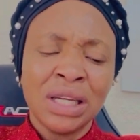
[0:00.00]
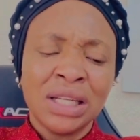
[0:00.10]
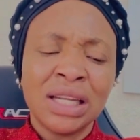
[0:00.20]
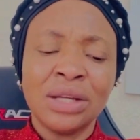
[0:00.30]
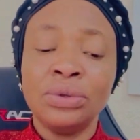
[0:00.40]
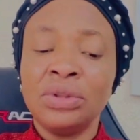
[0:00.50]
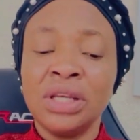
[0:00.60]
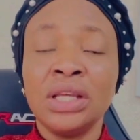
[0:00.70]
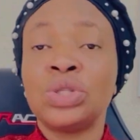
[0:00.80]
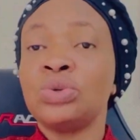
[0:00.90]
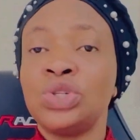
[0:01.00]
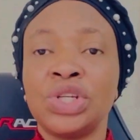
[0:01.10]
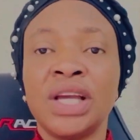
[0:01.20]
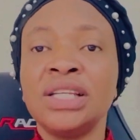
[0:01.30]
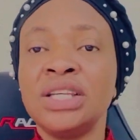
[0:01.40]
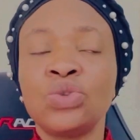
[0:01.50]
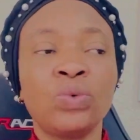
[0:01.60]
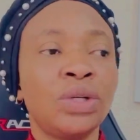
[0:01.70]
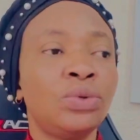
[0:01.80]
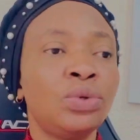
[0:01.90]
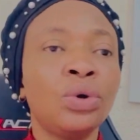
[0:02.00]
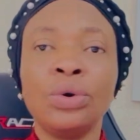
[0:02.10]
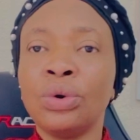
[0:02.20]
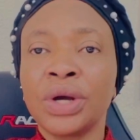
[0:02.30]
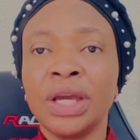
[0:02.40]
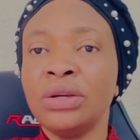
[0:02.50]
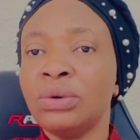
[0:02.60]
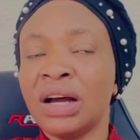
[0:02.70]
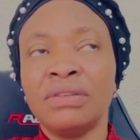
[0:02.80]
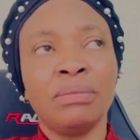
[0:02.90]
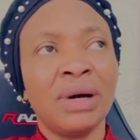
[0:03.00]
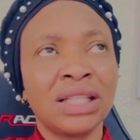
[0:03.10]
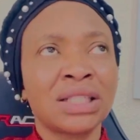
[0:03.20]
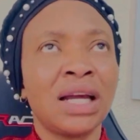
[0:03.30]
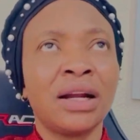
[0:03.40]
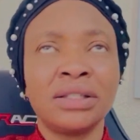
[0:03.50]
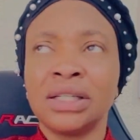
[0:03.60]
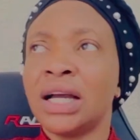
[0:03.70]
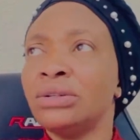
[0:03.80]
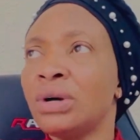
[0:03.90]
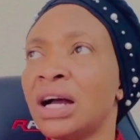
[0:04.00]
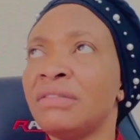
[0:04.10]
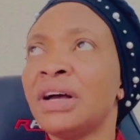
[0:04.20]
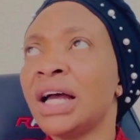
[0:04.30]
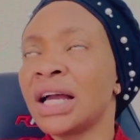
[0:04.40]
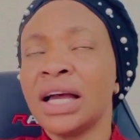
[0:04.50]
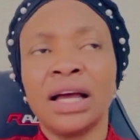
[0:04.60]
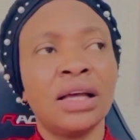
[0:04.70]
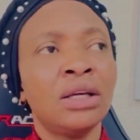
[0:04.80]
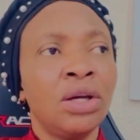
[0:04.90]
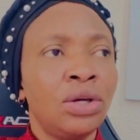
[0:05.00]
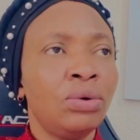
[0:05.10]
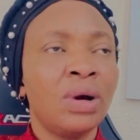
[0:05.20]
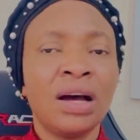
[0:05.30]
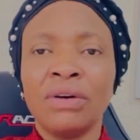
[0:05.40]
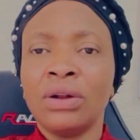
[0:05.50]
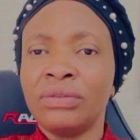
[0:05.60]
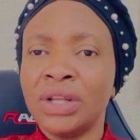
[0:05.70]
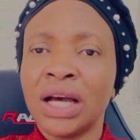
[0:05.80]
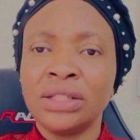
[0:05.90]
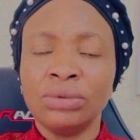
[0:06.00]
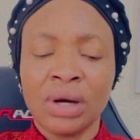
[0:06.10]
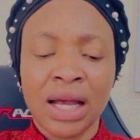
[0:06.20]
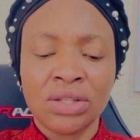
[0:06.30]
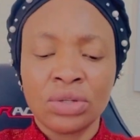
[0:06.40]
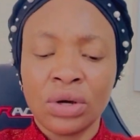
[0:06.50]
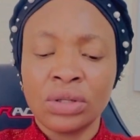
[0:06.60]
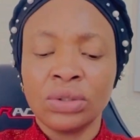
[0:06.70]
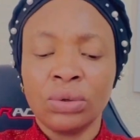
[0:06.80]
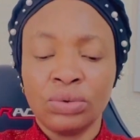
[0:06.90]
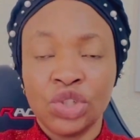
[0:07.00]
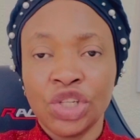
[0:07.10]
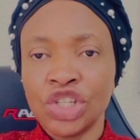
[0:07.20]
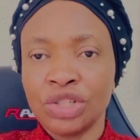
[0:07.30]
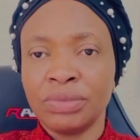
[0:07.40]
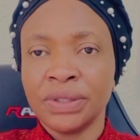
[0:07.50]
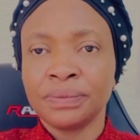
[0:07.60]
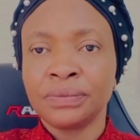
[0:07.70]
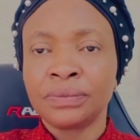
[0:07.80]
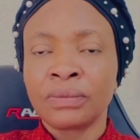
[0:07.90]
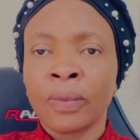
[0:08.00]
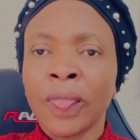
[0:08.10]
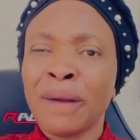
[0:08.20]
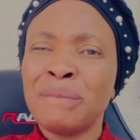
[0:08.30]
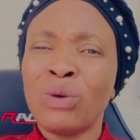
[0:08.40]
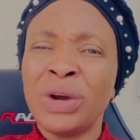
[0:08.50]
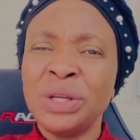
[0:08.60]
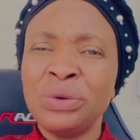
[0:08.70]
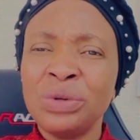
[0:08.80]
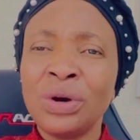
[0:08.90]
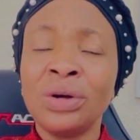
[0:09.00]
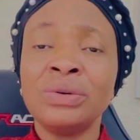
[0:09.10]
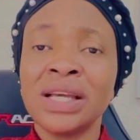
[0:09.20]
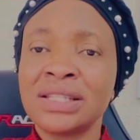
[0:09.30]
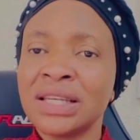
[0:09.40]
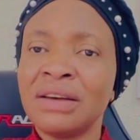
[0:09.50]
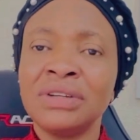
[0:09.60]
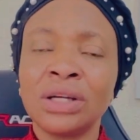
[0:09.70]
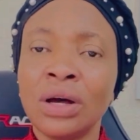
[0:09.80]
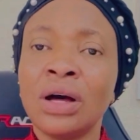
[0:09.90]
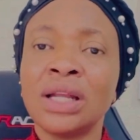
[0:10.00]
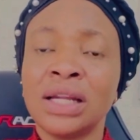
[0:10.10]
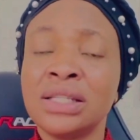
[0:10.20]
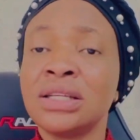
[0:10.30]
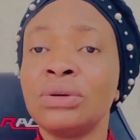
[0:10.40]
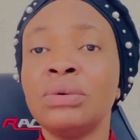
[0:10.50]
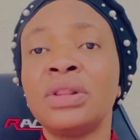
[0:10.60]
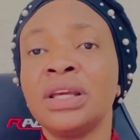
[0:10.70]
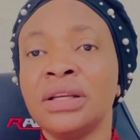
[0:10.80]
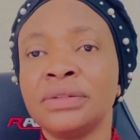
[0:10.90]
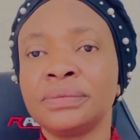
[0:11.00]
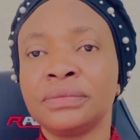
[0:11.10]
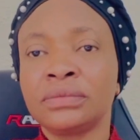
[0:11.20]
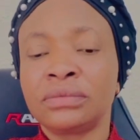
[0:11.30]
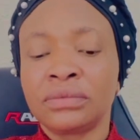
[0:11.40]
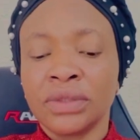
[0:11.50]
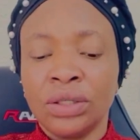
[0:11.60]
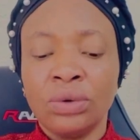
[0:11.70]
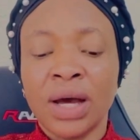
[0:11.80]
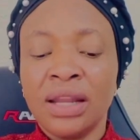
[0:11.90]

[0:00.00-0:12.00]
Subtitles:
that you need to change is when you know, okay, you have a bad character, you have anger, you have all of that. You ask God, oh, change me. But when you know you are serving God and it's a good thing, you are